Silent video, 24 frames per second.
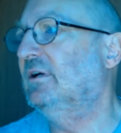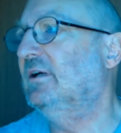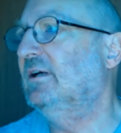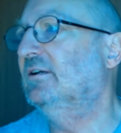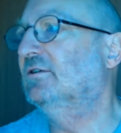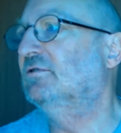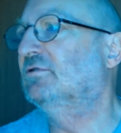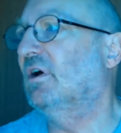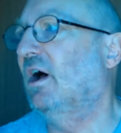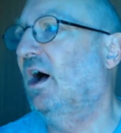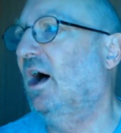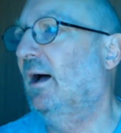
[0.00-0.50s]
that he
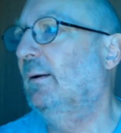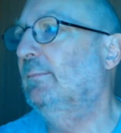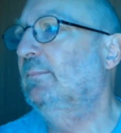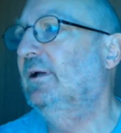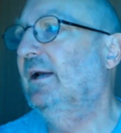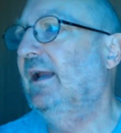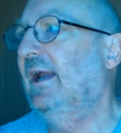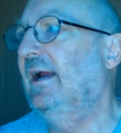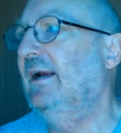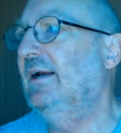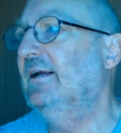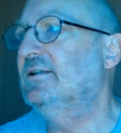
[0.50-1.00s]
is
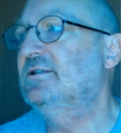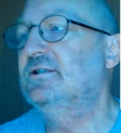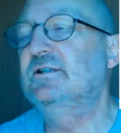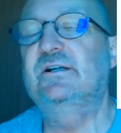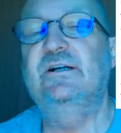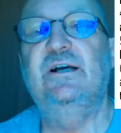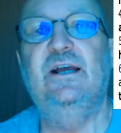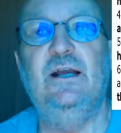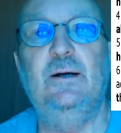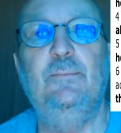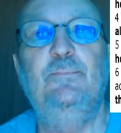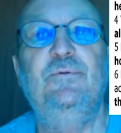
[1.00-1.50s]
obligated to
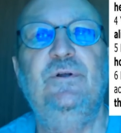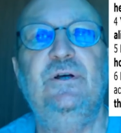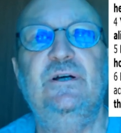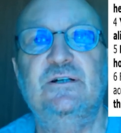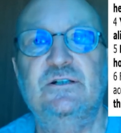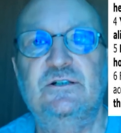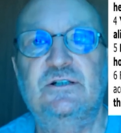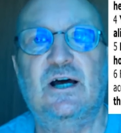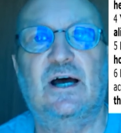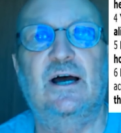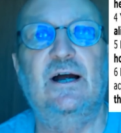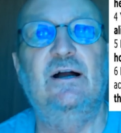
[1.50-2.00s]
keep the
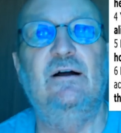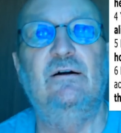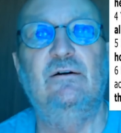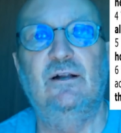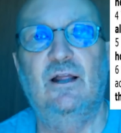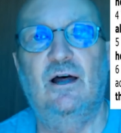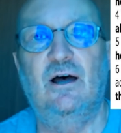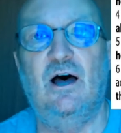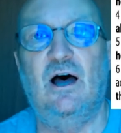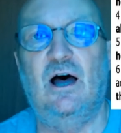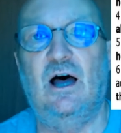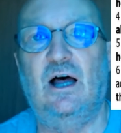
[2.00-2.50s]
entire
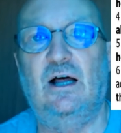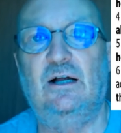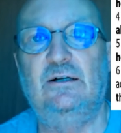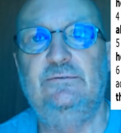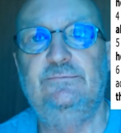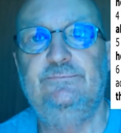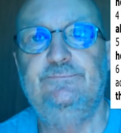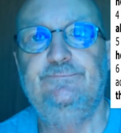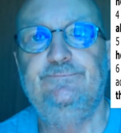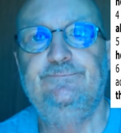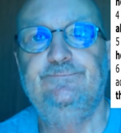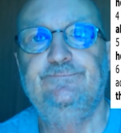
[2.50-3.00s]
law.
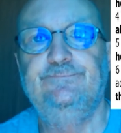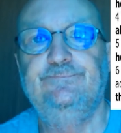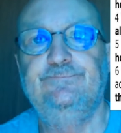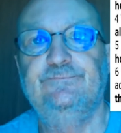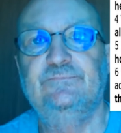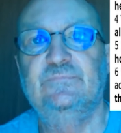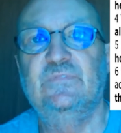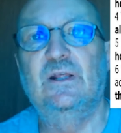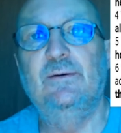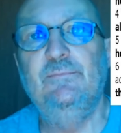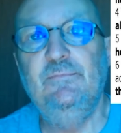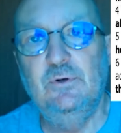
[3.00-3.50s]

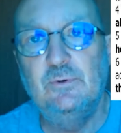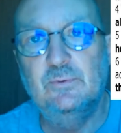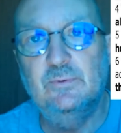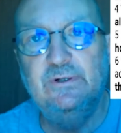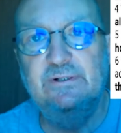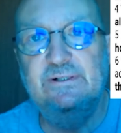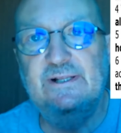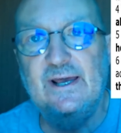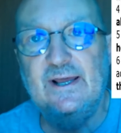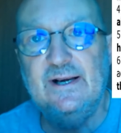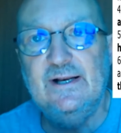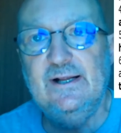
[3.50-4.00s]
Let me
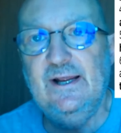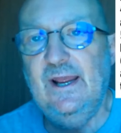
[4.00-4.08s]
read that